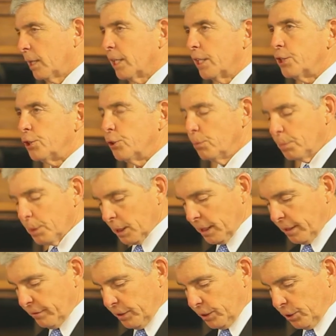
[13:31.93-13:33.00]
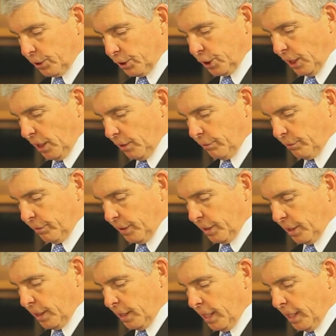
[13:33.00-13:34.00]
unless you believe in yourself.